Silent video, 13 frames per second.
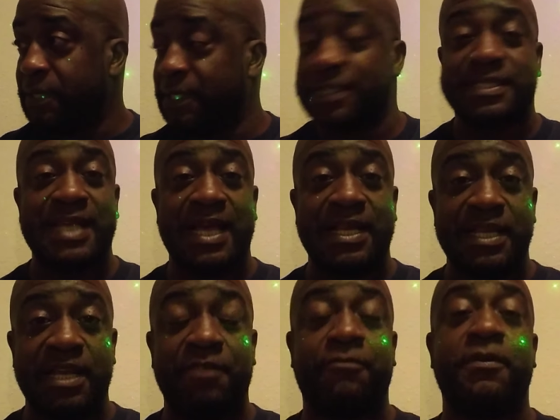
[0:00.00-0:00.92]
does not
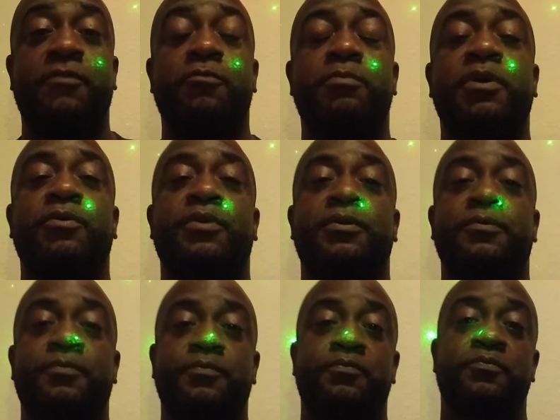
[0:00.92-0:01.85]
need a federal
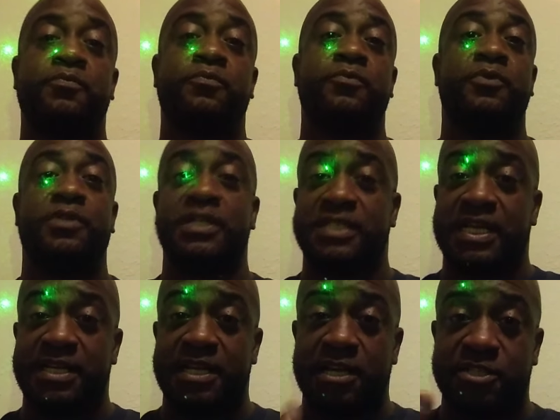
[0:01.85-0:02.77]
building? Does
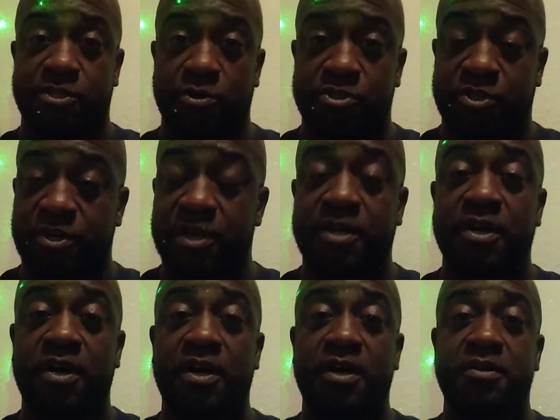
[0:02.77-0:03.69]
not need a social security
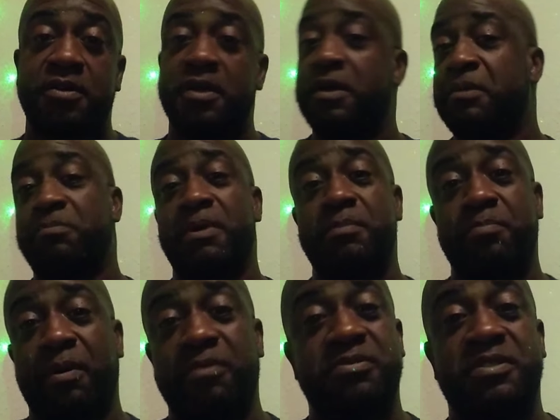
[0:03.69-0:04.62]
card?
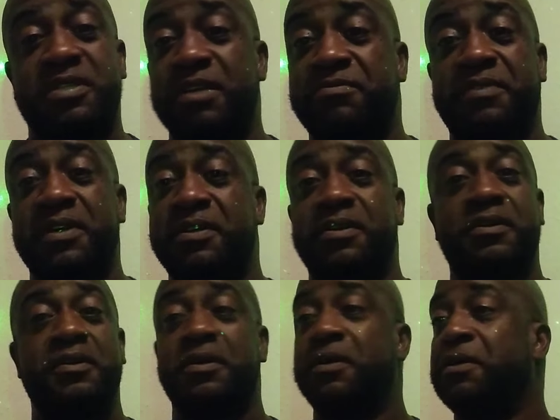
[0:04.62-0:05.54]
Maybe birth
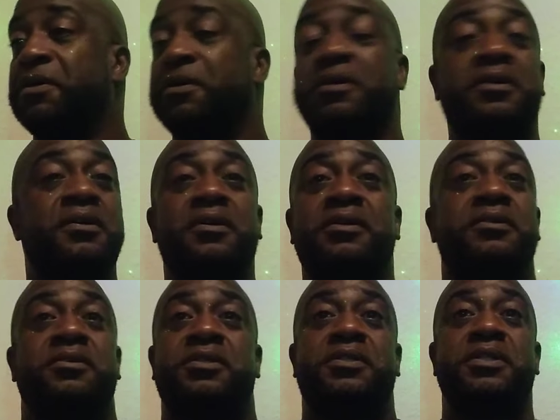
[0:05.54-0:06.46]
certificate?
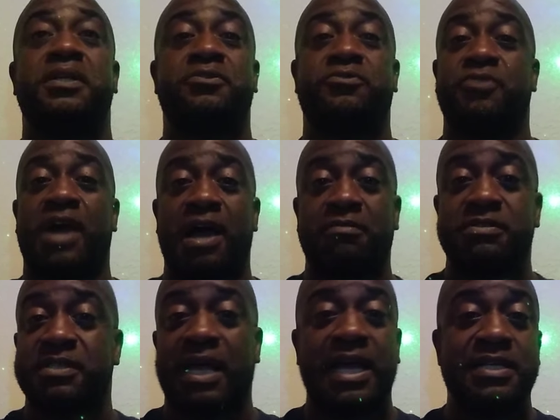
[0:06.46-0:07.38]
Oh, shit.
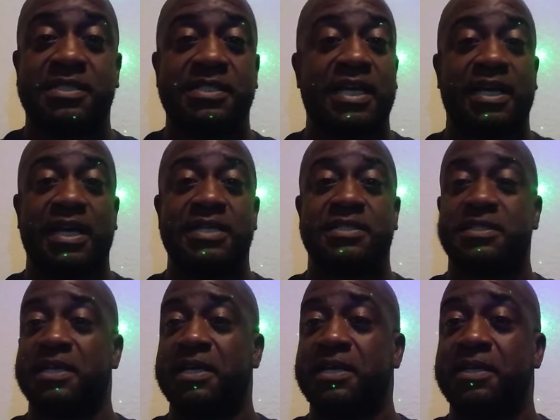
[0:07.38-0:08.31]
Driver's license, like I
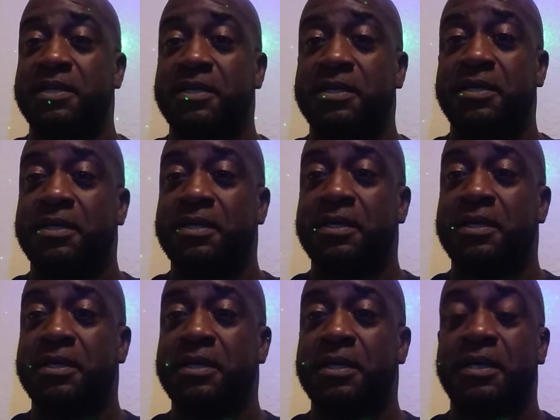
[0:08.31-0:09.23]
say.
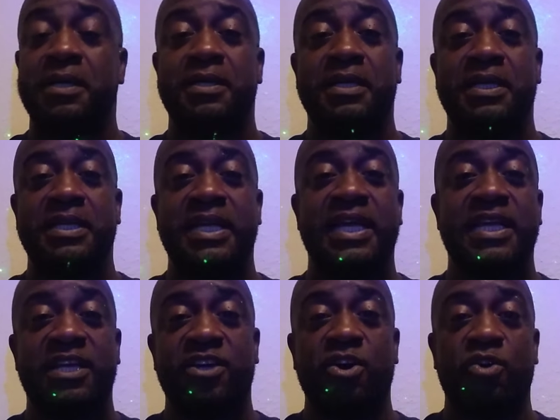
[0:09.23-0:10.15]
You
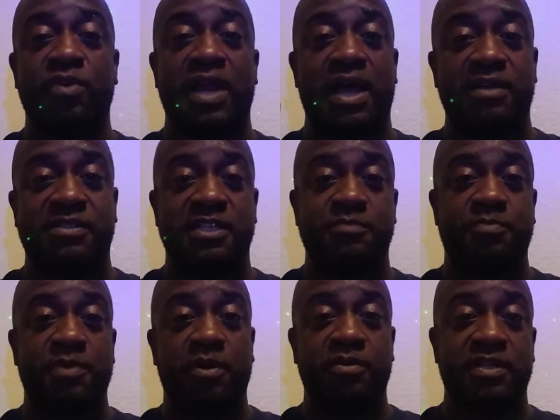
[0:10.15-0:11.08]
need to go down to these
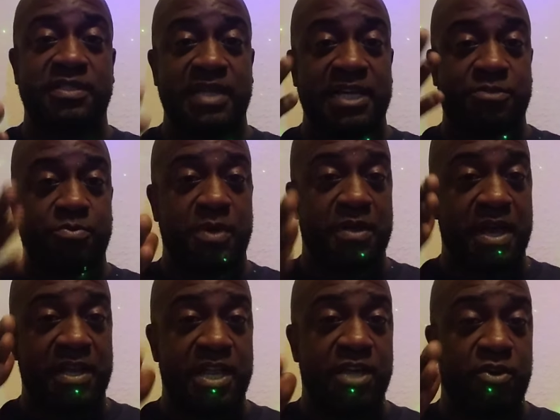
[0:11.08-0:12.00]
buildings. That's what the
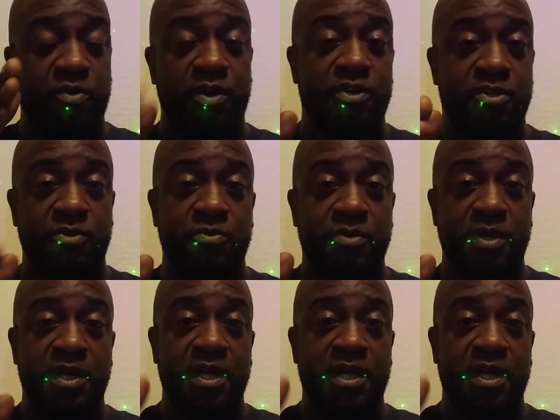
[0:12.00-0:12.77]
hell they're going to do.